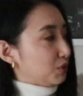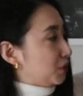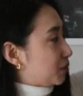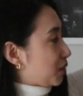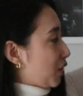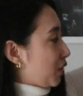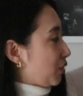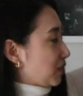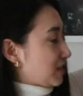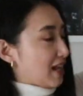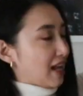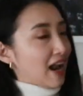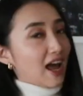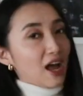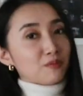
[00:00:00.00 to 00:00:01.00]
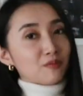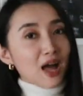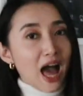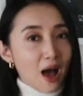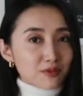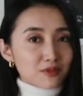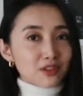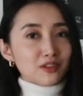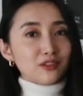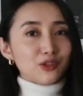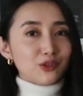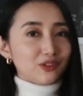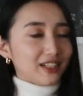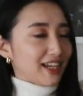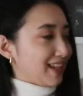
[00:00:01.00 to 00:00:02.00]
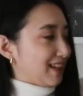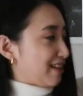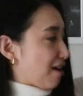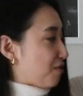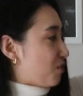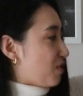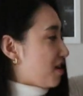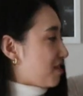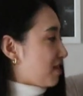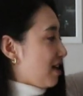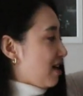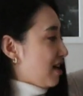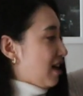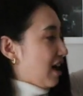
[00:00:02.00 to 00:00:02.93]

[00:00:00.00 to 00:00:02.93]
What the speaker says: wool coat that I am absolutely in love with.